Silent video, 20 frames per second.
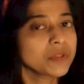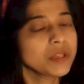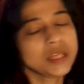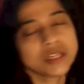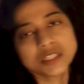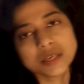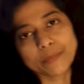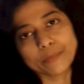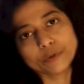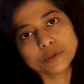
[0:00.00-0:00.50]

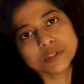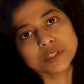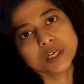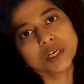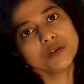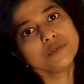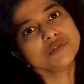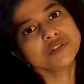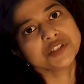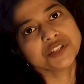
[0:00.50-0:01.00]
Like
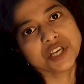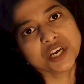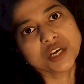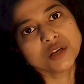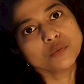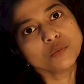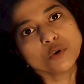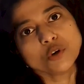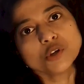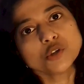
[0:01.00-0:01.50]
supposingly if you're
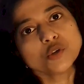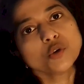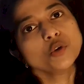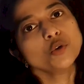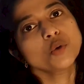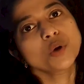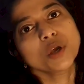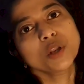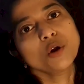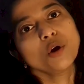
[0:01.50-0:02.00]
staying in Warsaw,
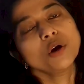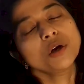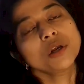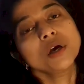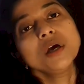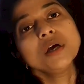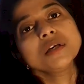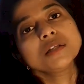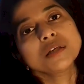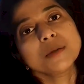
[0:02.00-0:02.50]
you cannot
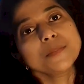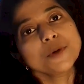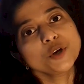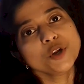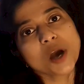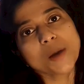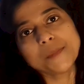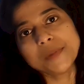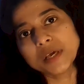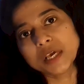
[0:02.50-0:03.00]
submit
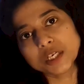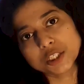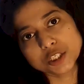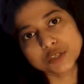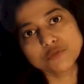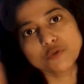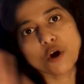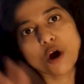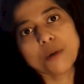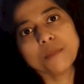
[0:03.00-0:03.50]
your
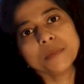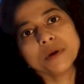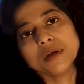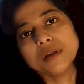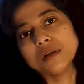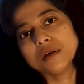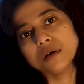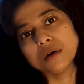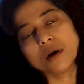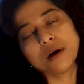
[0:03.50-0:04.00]
application form
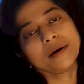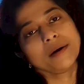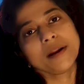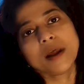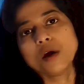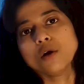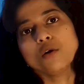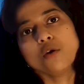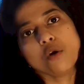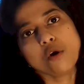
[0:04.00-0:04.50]
in
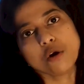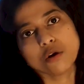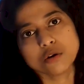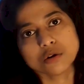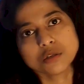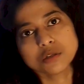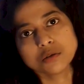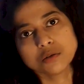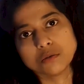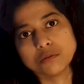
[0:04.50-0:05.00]
Krakow or
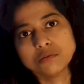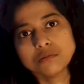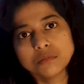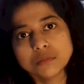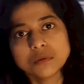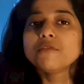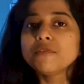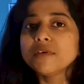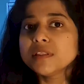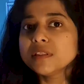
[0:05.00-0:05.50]
Rostov.
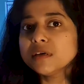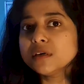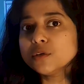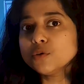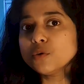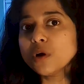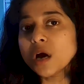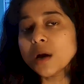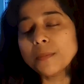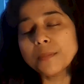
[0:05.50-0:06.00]
Whether
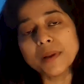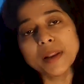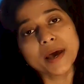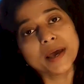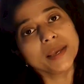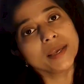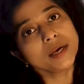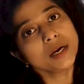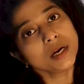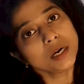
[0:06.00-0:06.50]
you're
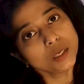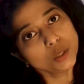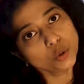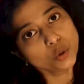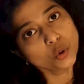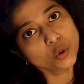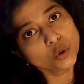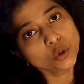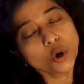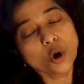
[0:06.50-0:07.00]
applying
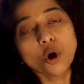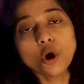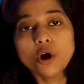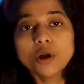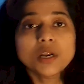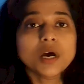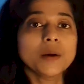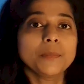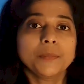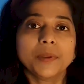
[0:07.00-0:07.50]
alone
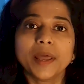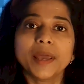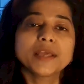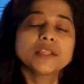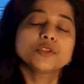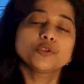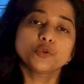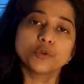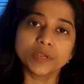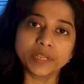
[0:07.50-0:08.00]
or
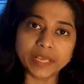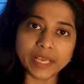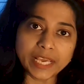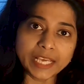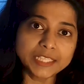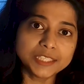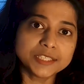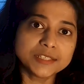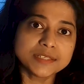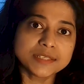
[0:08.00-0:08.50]
applying through an
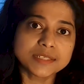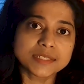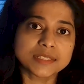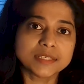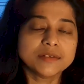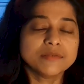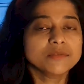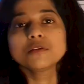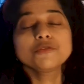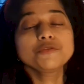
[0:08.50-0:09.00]

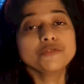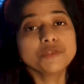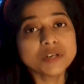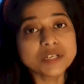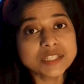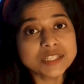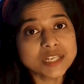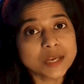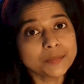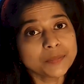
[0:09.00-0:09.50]
agency, the
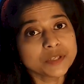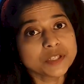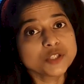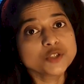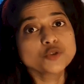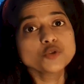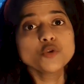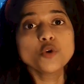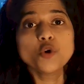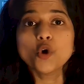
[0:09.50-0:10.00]
first step is
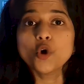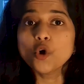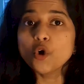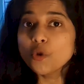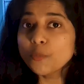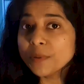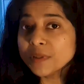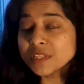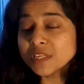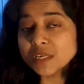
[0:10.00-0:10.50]
to
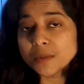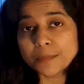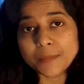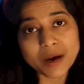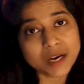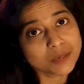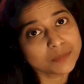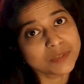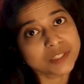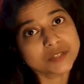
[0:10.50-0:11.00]
open the
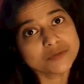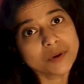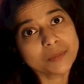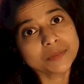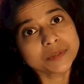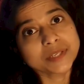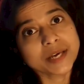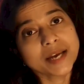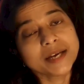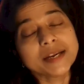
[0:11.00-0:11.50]
department's
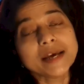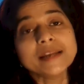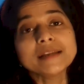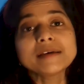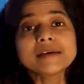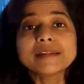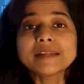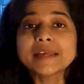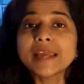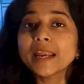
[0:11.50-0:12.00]
website
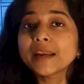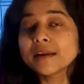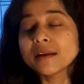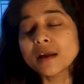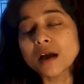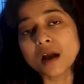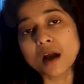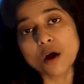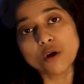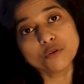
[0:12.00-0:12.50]
and create an
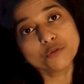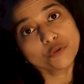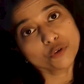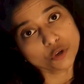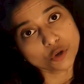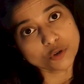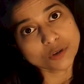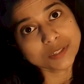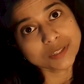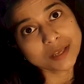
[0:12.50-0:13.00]
account for
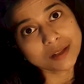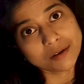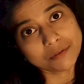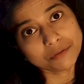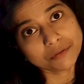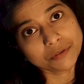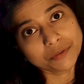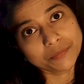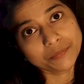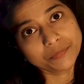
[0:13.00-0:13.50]
yourself
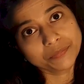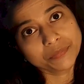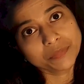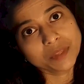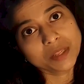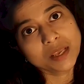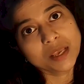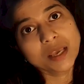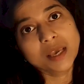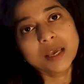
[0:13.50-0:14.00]

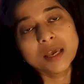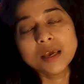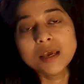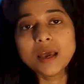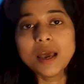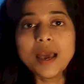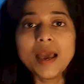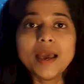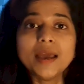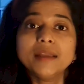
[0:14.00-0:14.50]

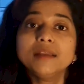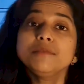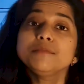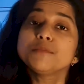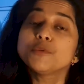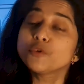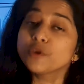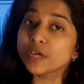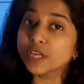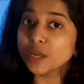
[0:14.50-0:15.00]
and
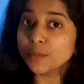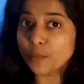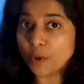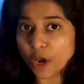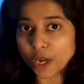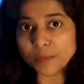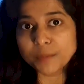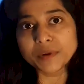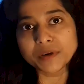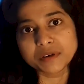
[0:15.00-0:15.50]
book an
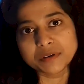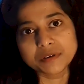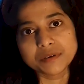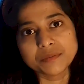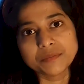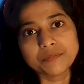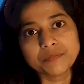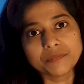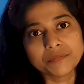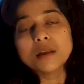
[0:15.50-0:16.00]
appointment.
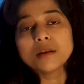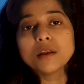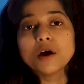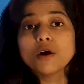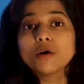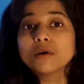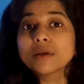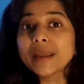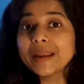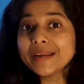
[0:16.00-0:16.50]

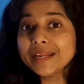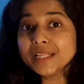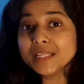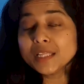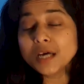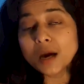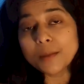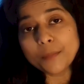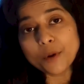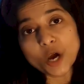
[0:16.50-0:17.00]
Now, getting
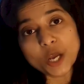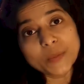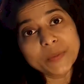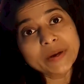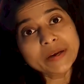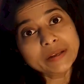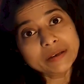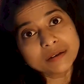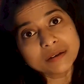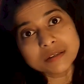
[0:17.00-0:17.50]
the
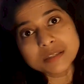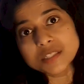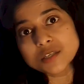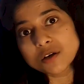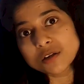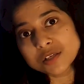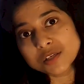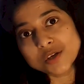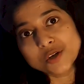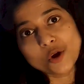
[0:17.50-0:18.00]
appointment here is
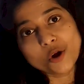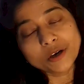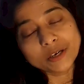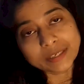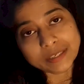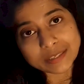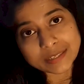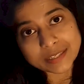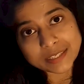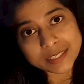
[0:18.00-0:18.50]
also not
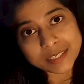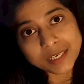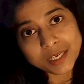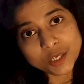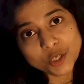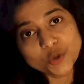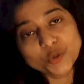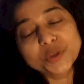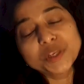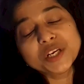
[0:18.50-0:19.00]
easy.
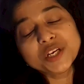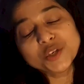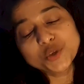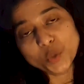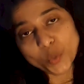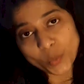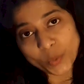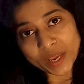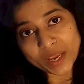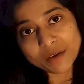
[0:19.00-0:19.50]
You need to
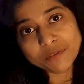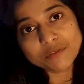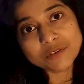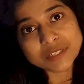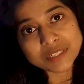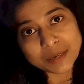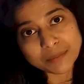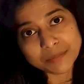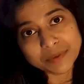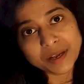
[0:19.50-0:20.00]
wait for
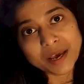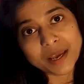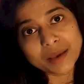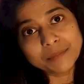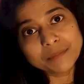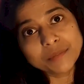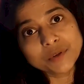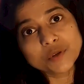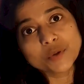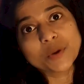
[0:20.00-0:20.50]
some
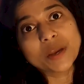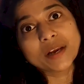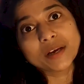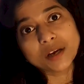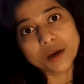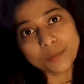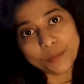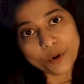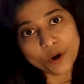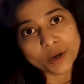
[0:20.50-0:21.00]
time to get
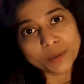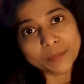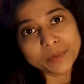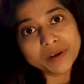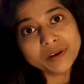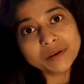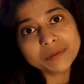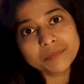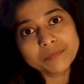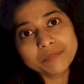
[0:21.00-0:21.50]

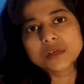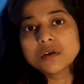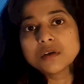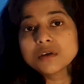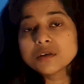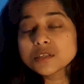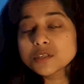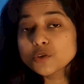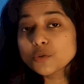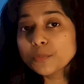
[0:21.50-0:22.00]
appointment.
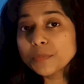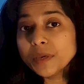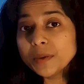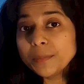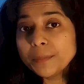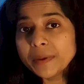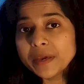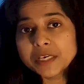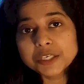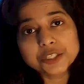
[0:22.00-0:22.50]
So be
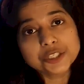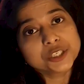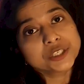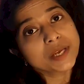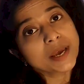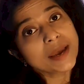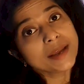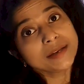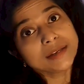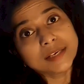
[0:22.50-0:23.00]
patient
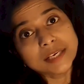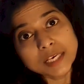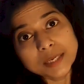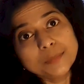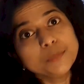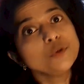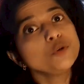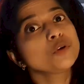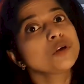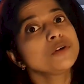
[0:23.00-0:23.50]
and keep
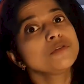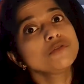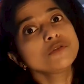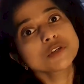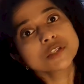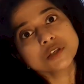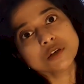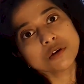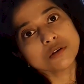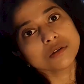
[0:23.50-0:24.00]
looking for
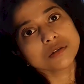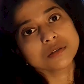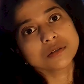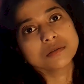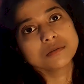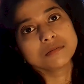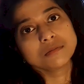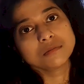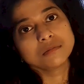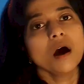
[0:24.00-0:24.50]
slots.